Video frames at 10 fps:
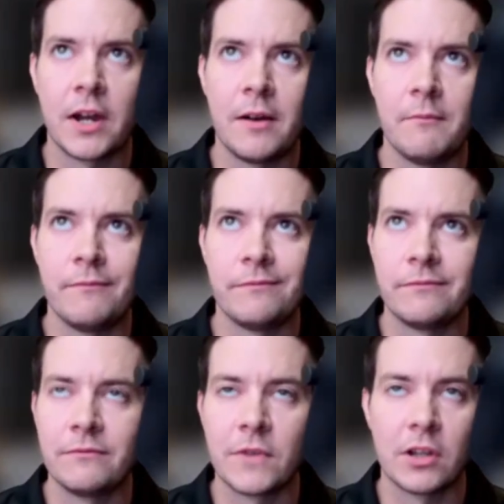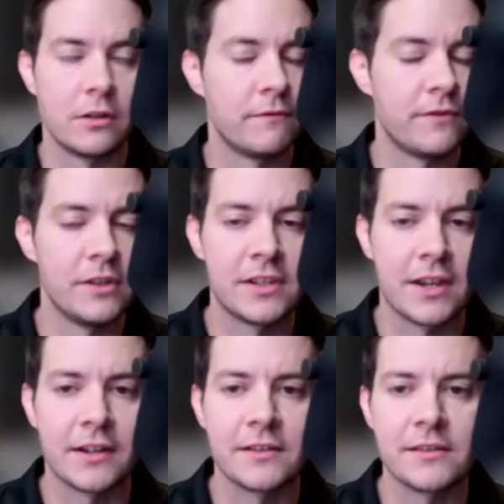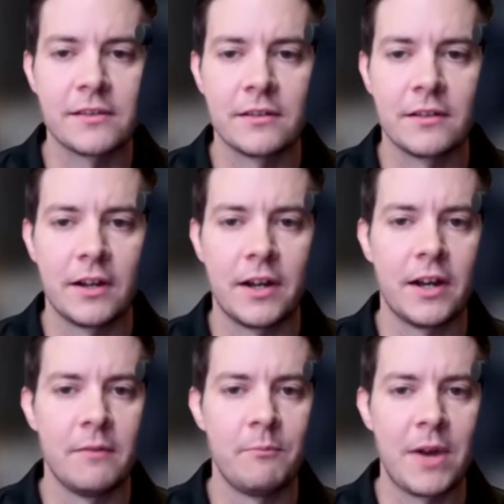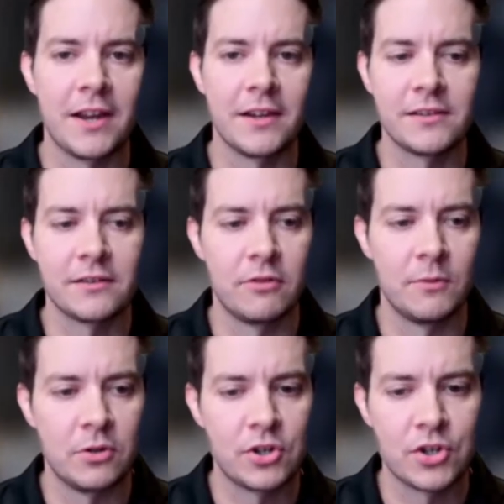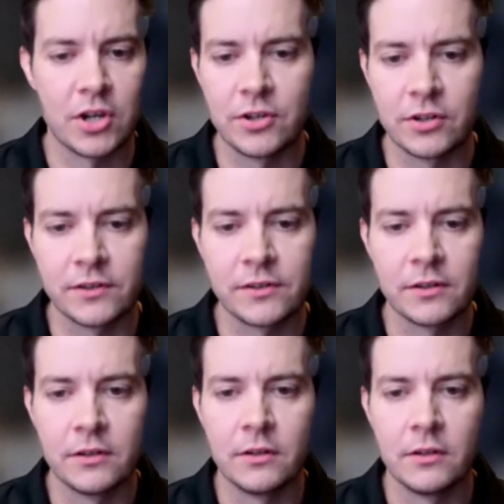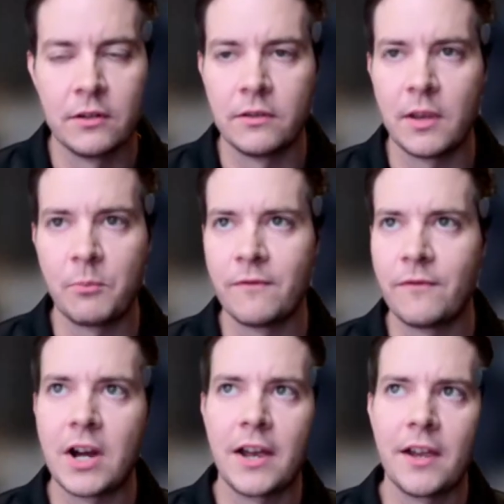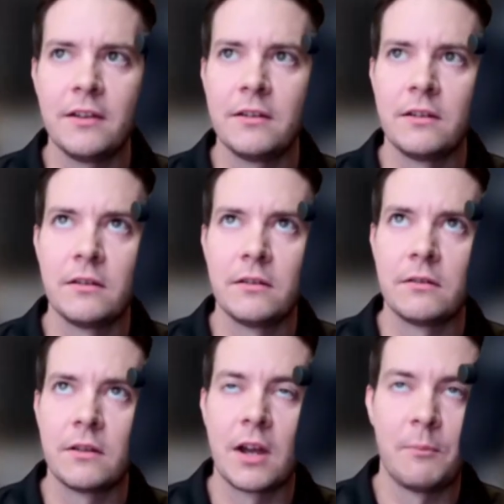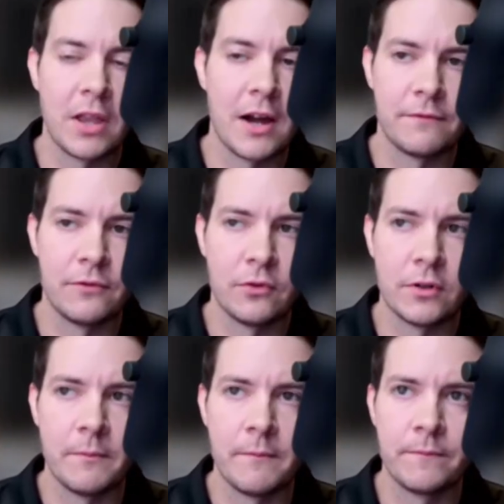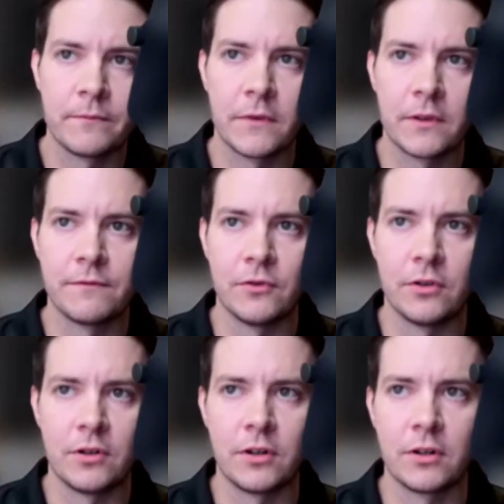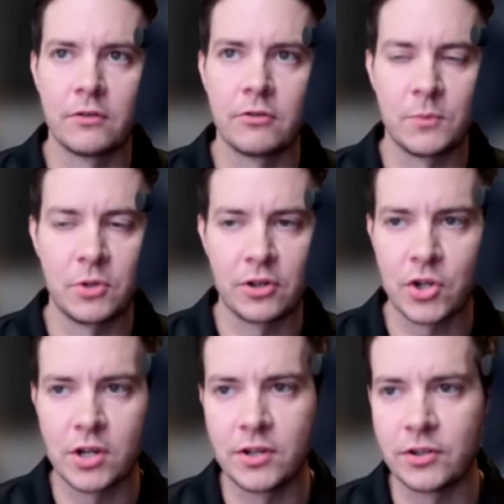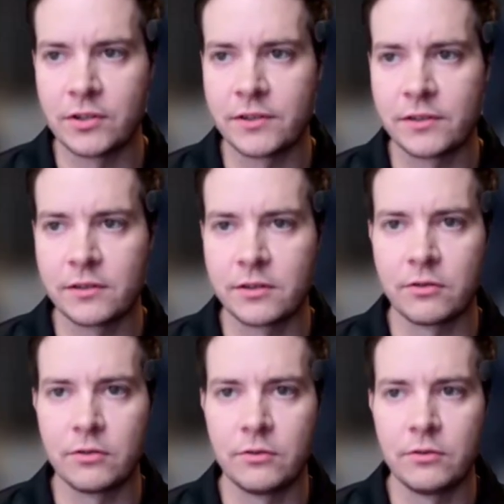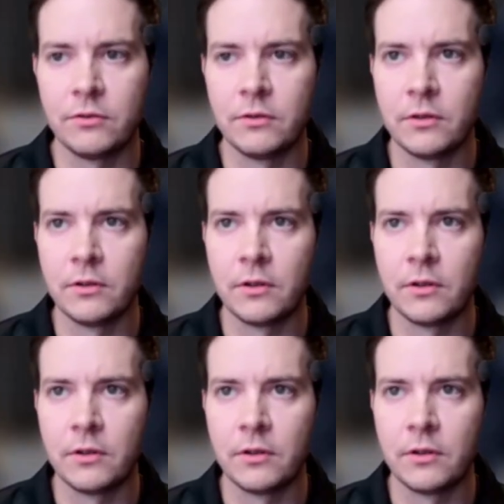um, a lot of fintechs, banks, crypto exchanges. They provide a platform for crypto exchanges to